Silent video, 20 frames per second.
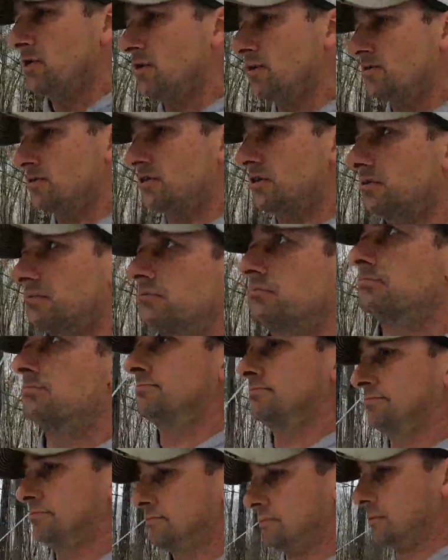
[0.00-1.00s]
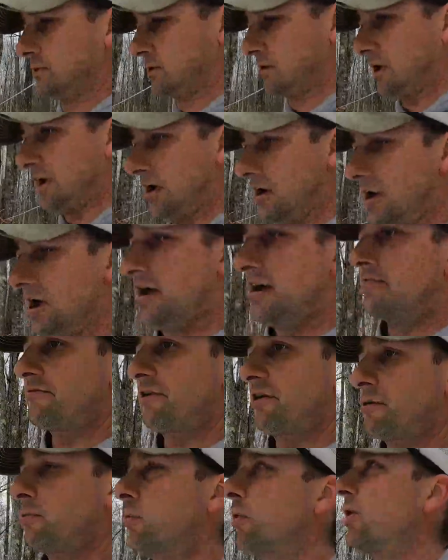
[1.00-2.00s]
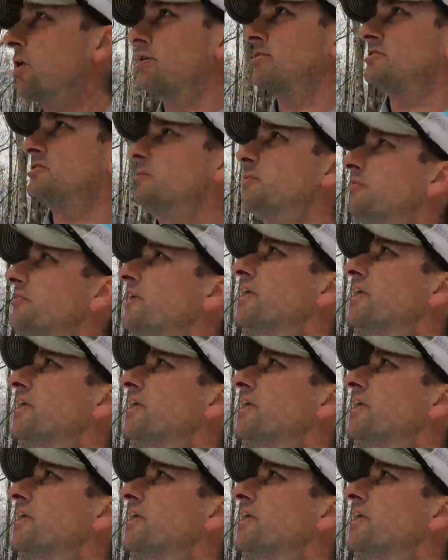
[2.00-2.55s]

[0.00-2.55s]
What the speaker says: because A, I've already walked some